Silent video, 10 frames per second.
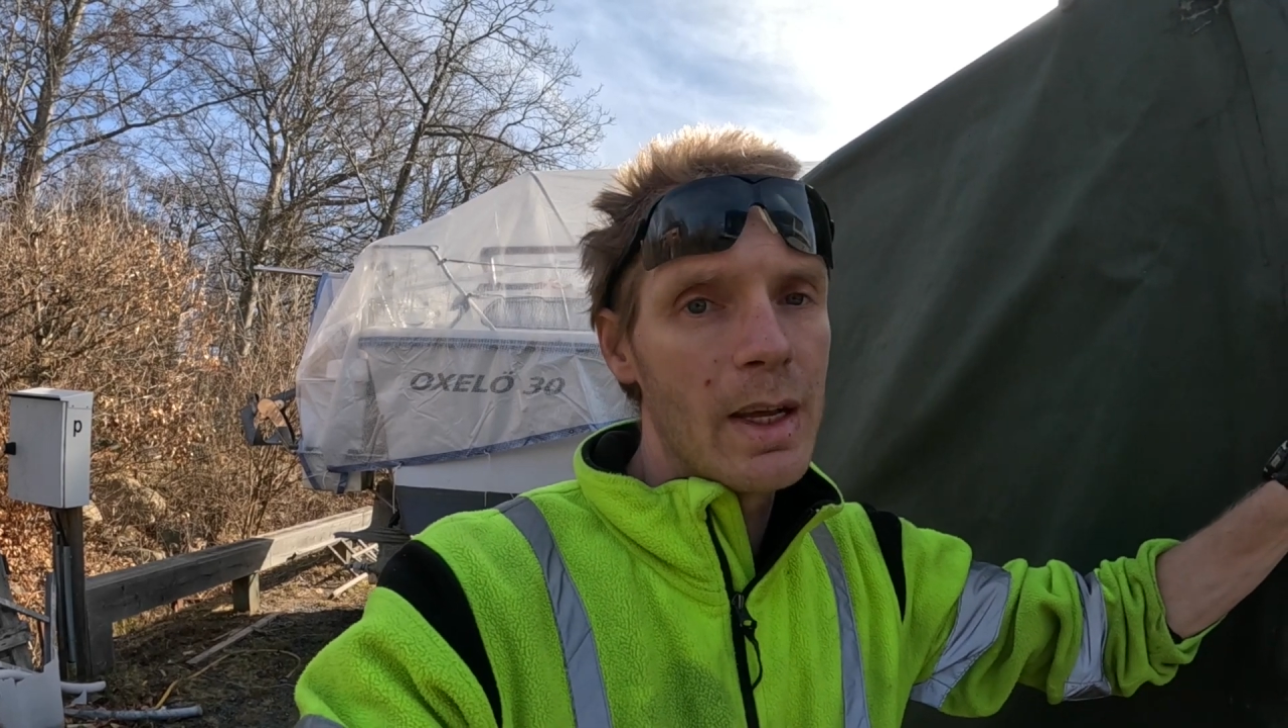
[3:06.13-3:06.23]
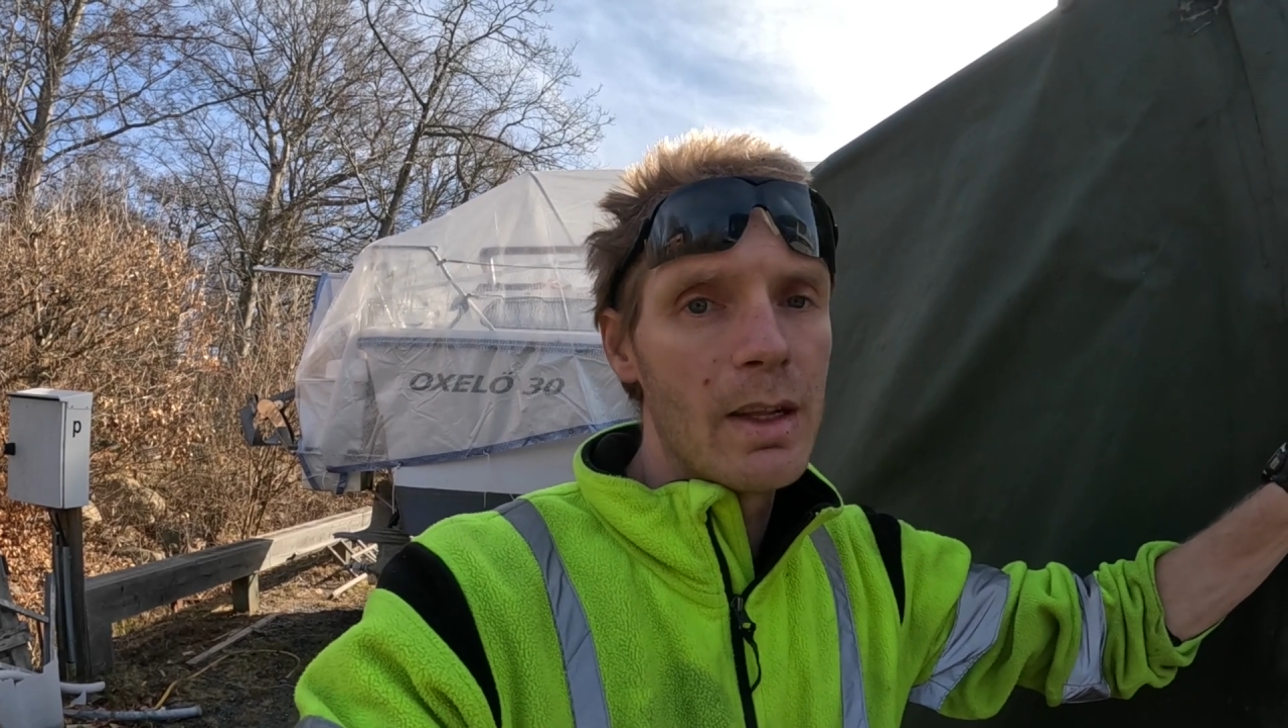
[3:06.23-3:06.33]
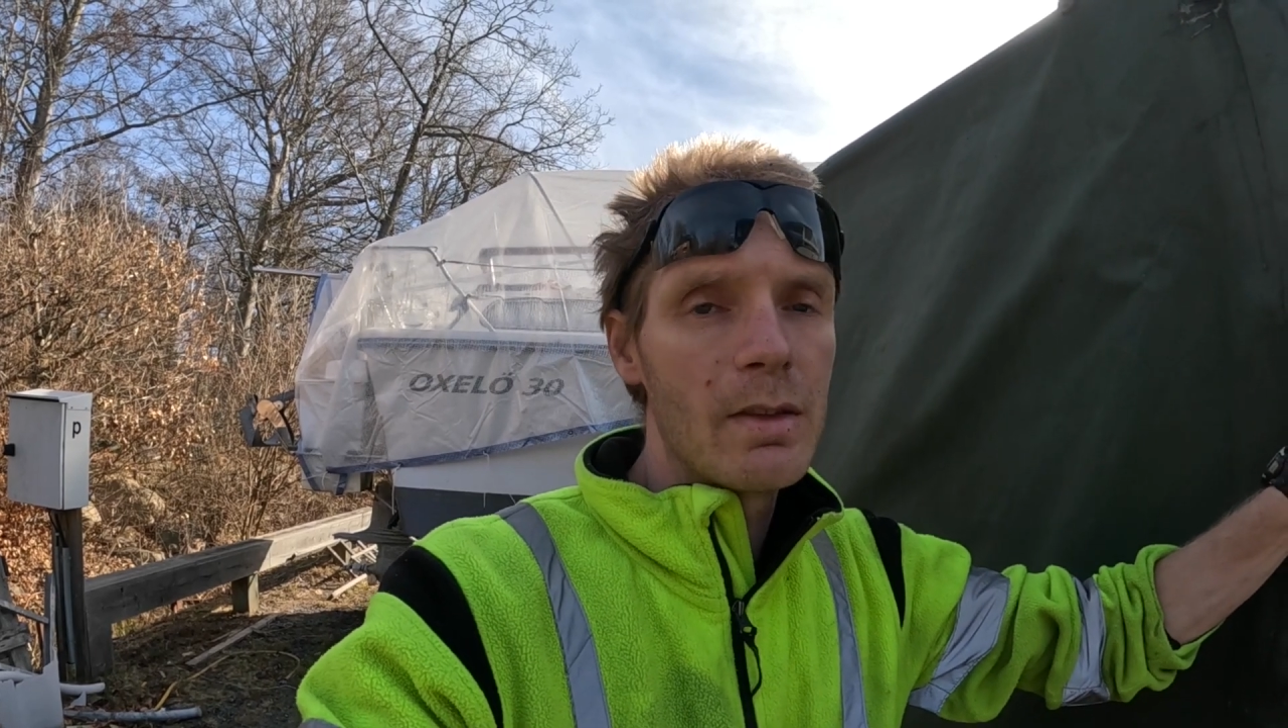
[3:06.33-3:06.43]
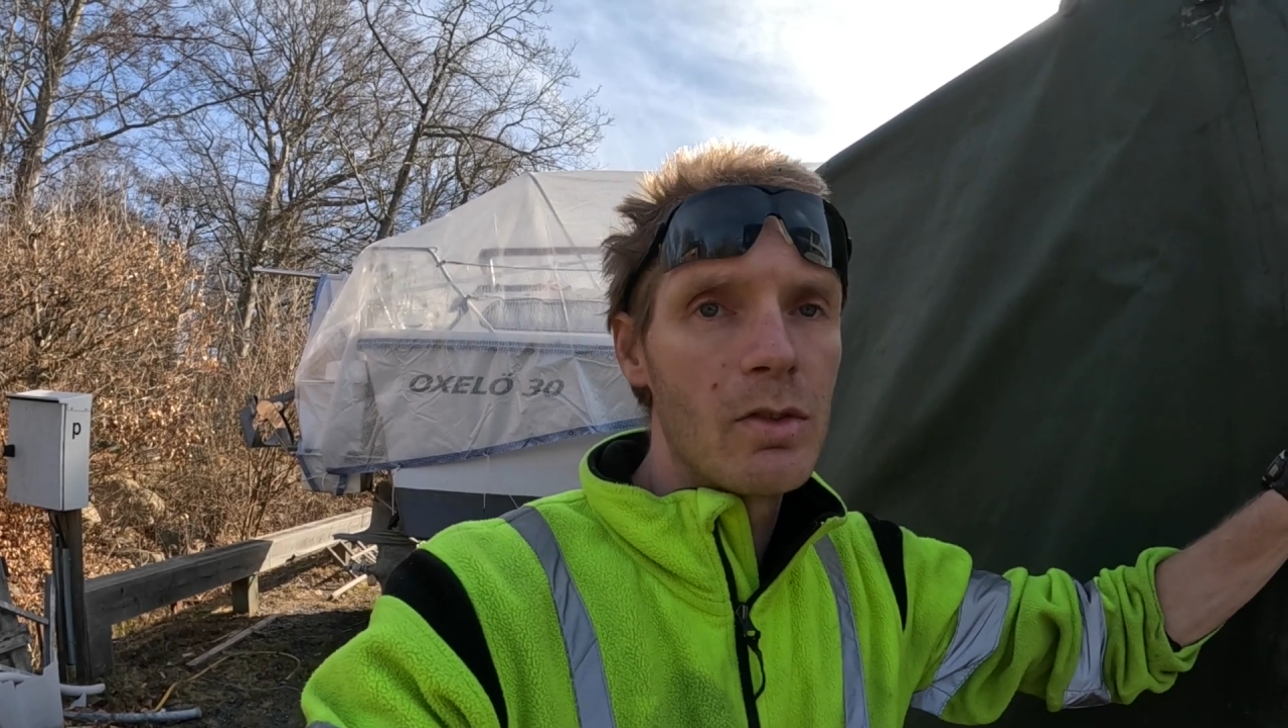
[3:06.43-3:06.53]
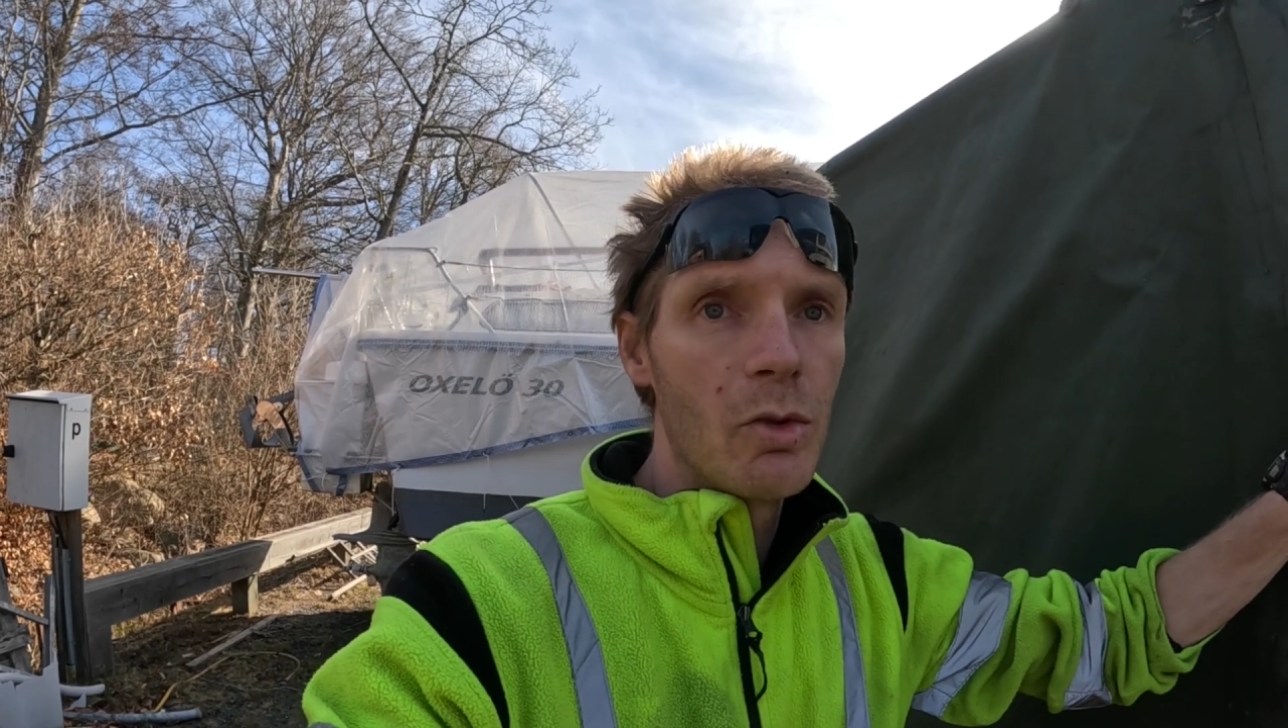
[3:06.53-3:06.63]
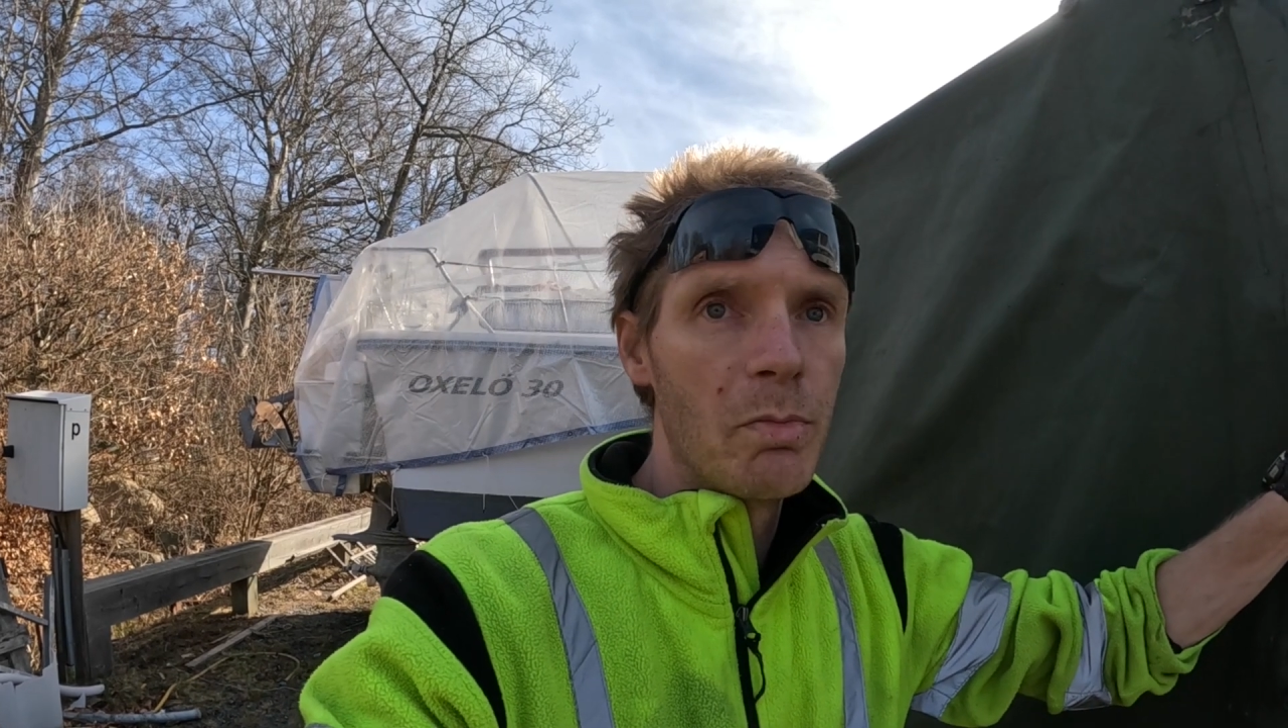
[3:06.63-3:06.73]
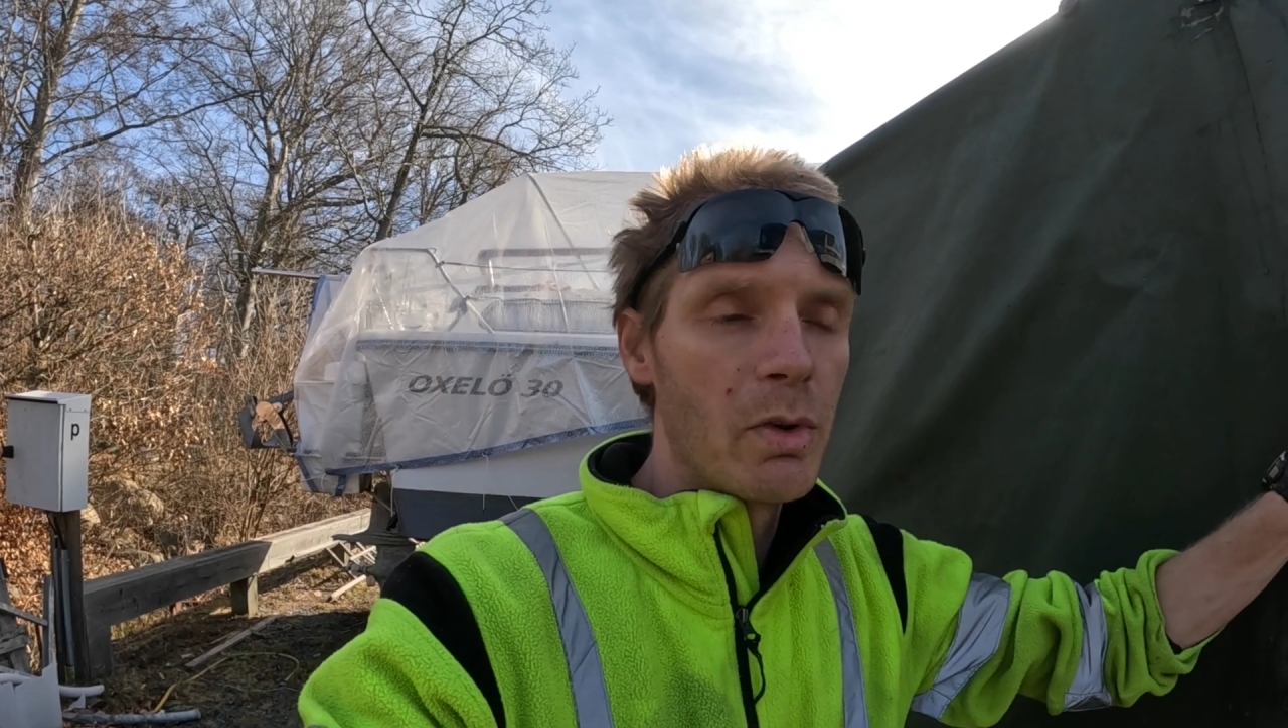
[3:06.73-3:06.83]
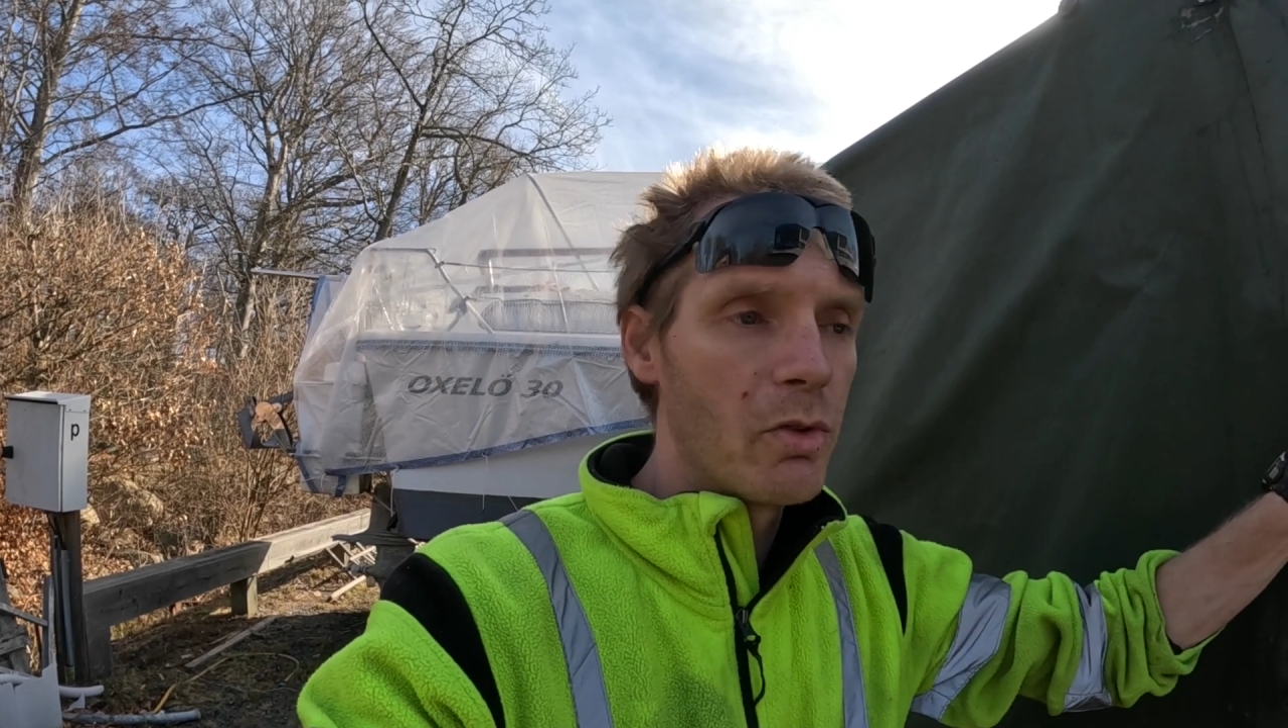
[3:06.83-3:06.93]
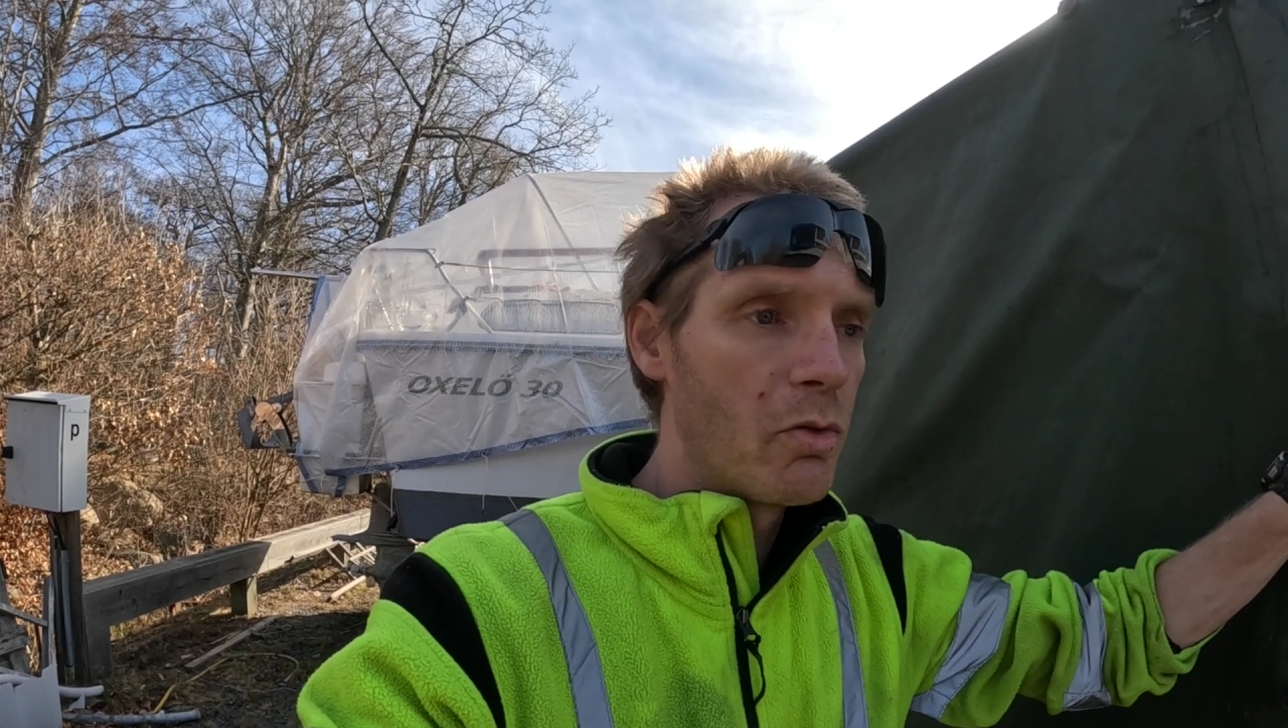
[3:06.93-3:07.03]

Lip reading: it super